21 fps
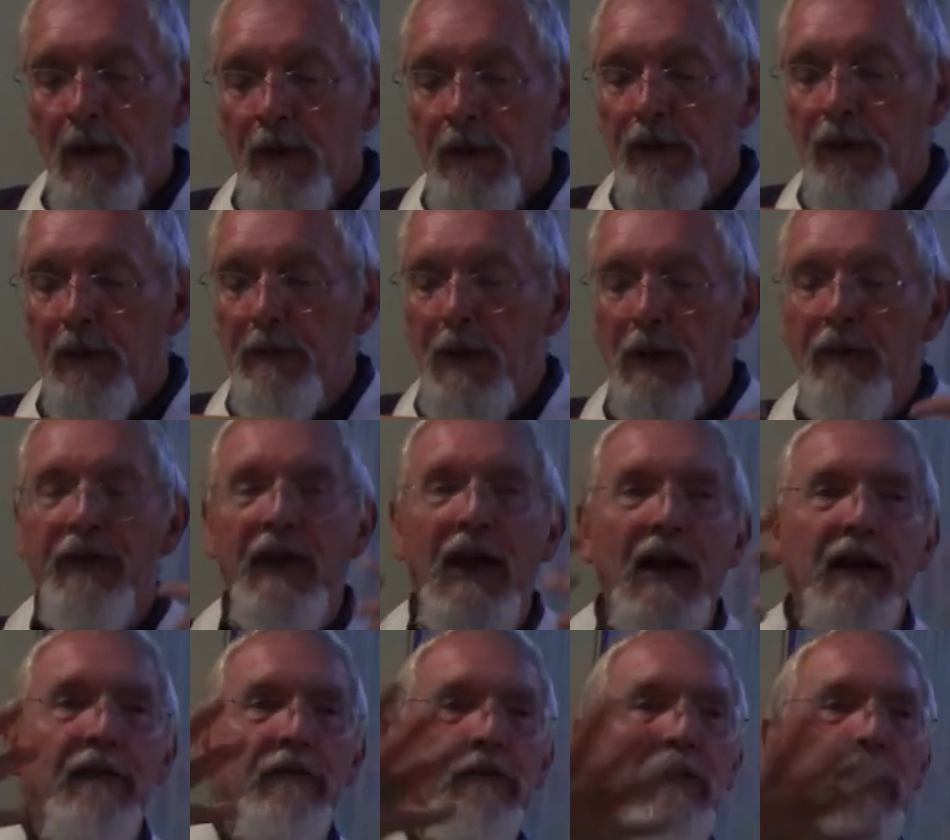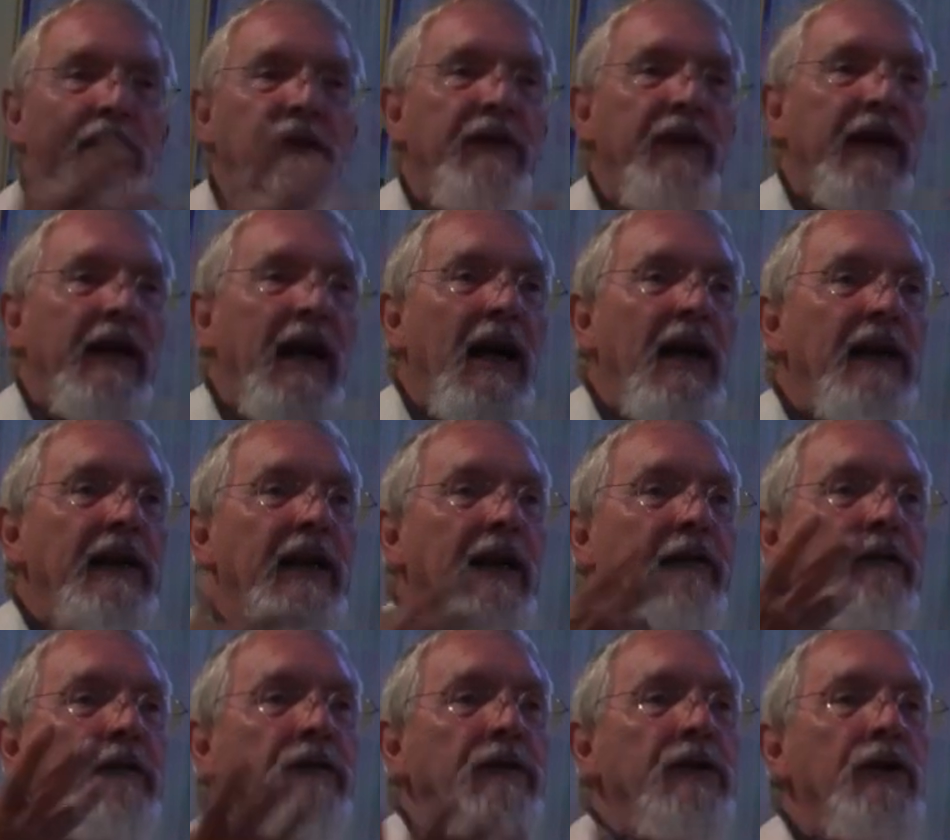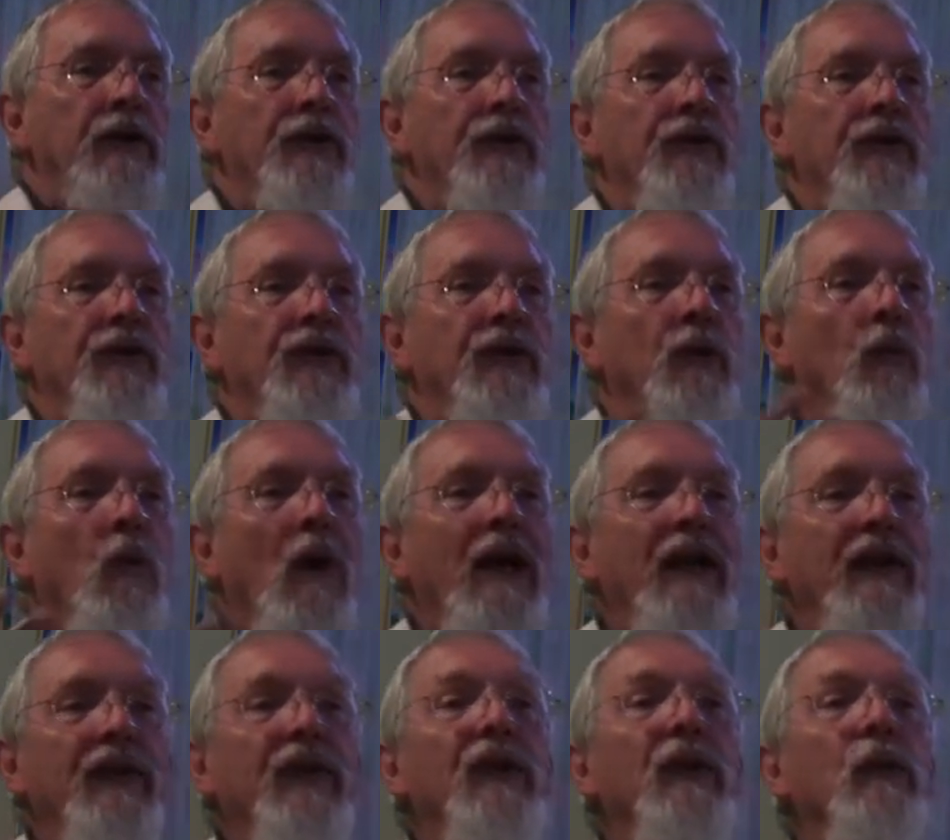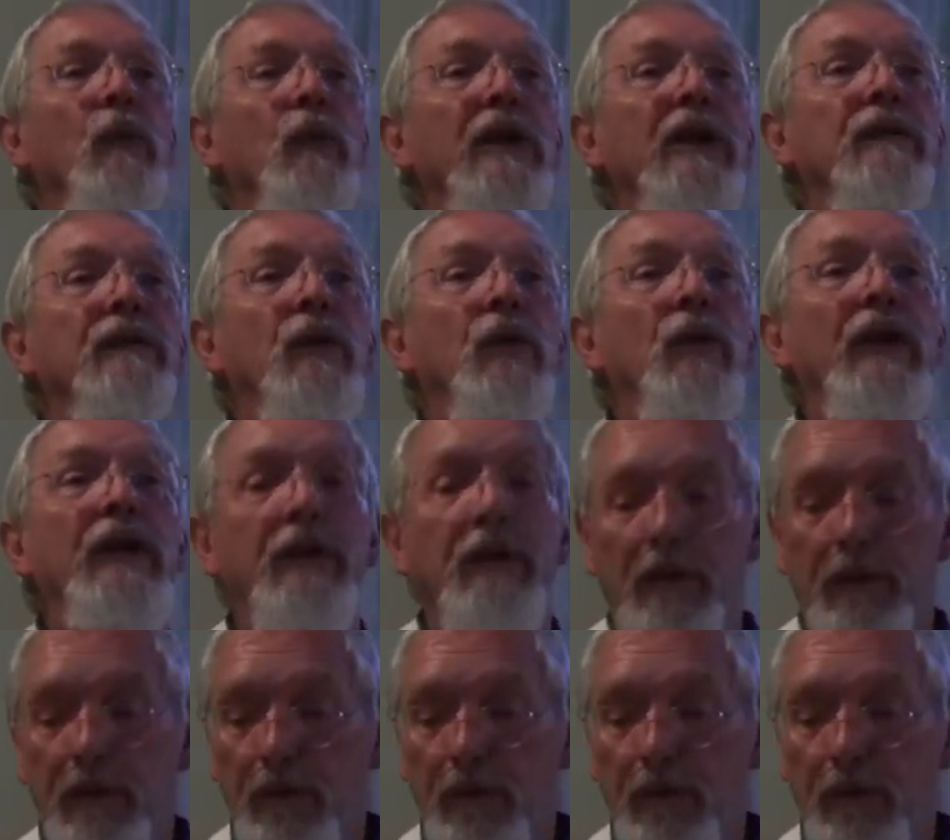So both our craving and our aversions are ways that we avoid